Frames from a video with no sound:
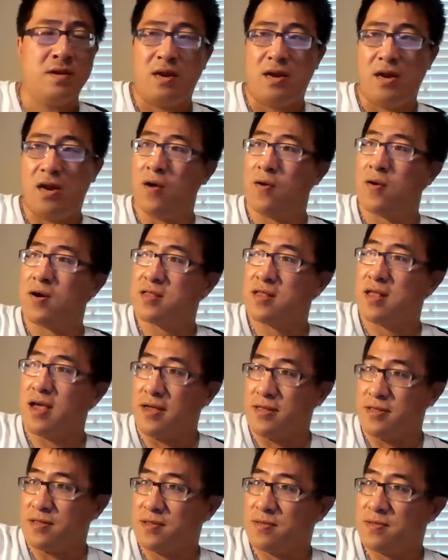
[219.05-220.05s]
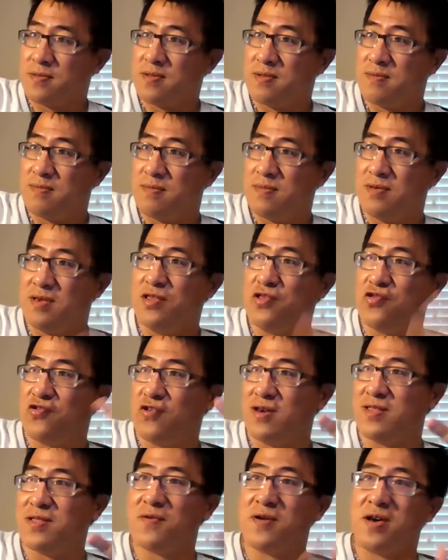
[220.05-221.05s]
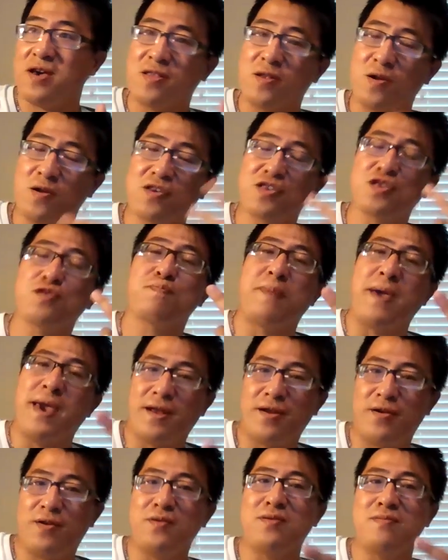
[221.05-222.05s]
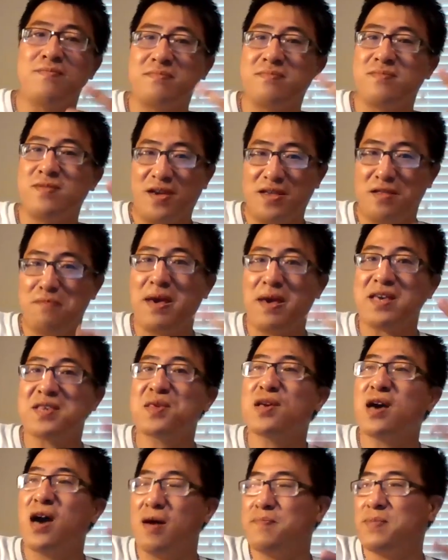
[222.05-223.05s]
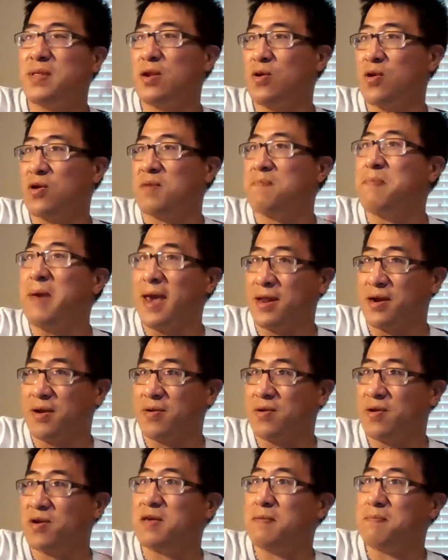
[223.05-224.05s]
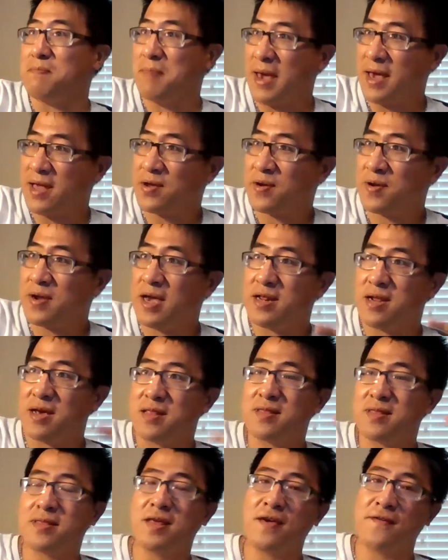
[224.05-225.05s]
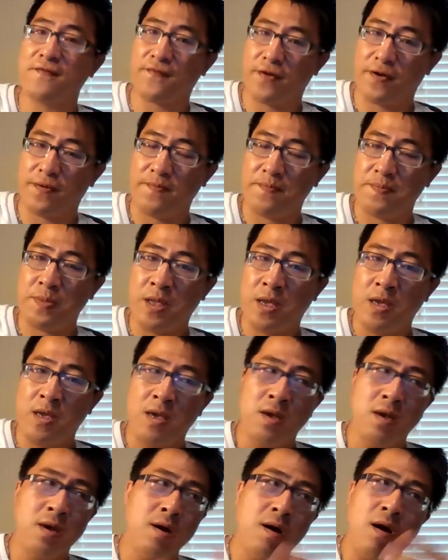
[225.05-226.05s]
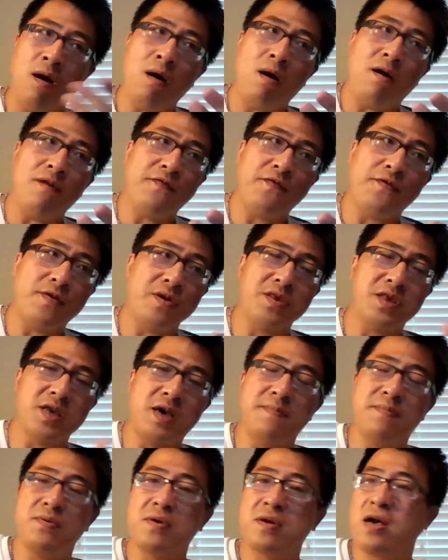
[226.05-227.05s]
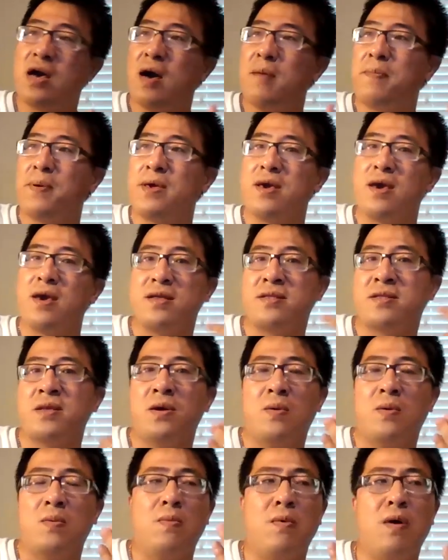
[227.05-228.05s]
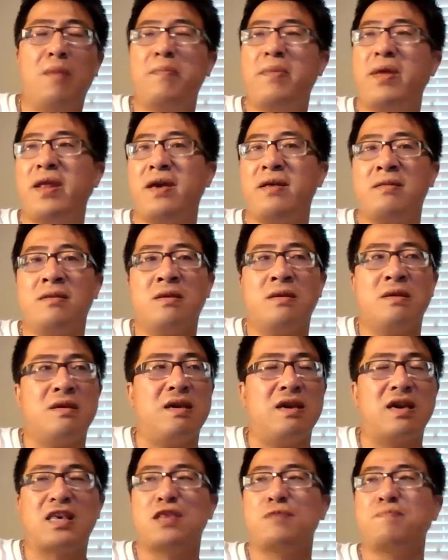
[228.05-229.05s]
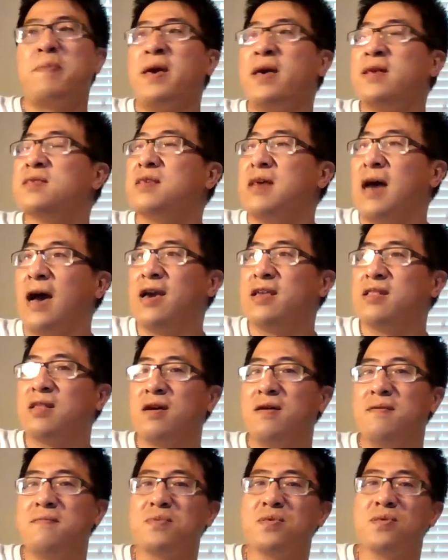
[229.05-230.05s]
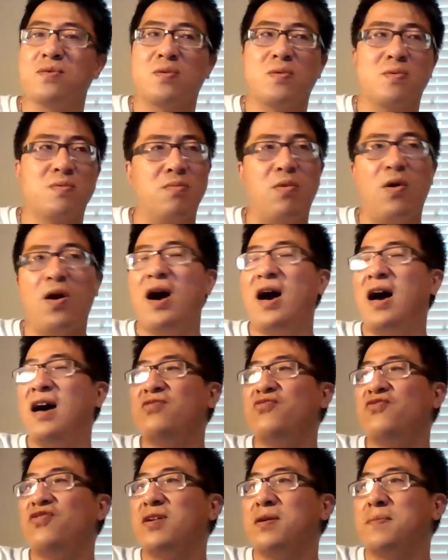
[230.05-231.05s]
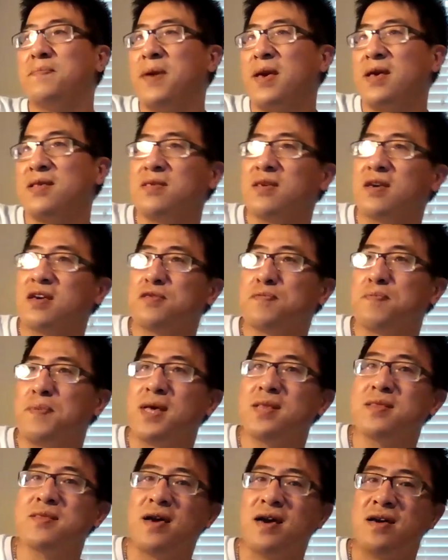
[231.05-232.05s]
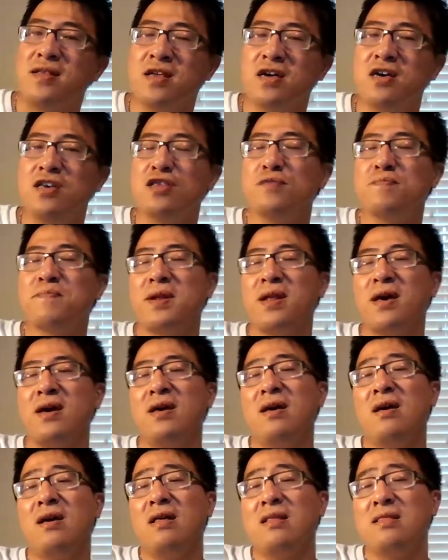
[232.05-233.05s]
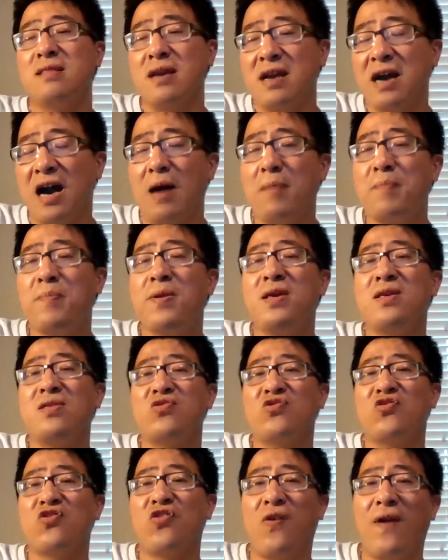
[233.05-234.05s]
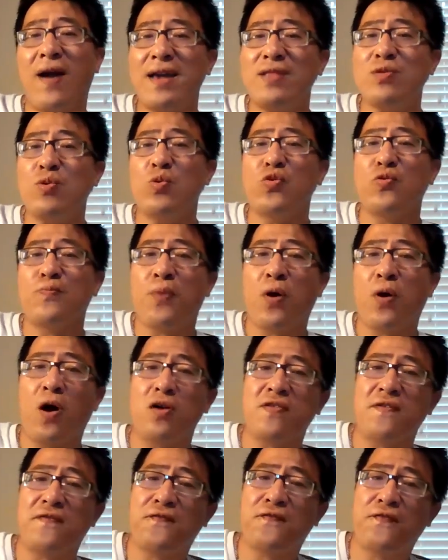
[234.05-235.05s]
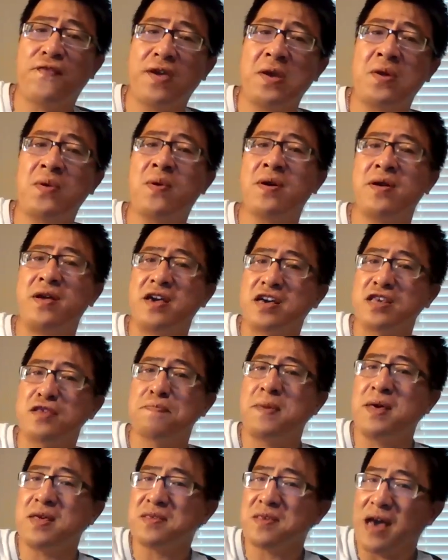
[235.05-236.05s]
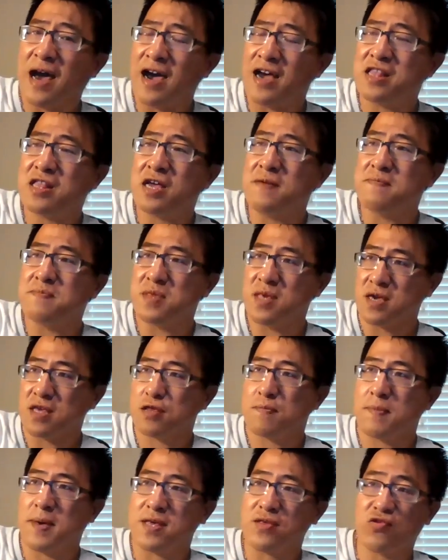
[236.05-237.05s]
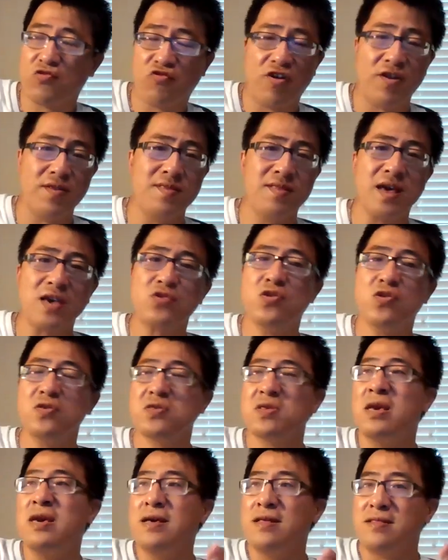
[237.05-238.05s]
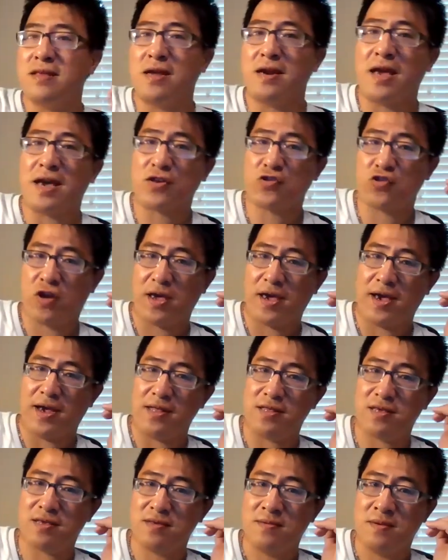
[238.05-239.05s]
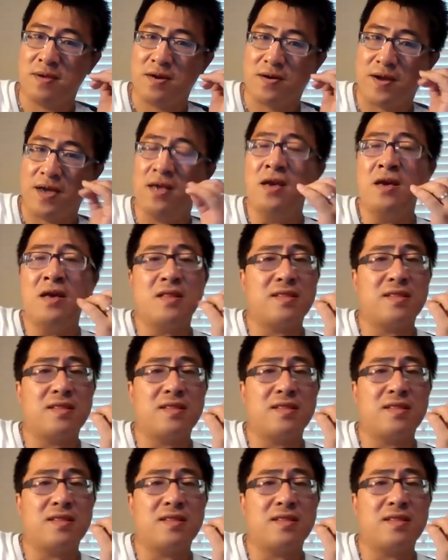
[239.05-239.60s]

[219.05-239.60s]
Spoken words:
Lower debt, in general, it looks better. It makes company looking better and safer. Or, for example, company had 1 million expense items, 100 expense items, but the company tried to report fewer expense items, expense transactions than actually has, right?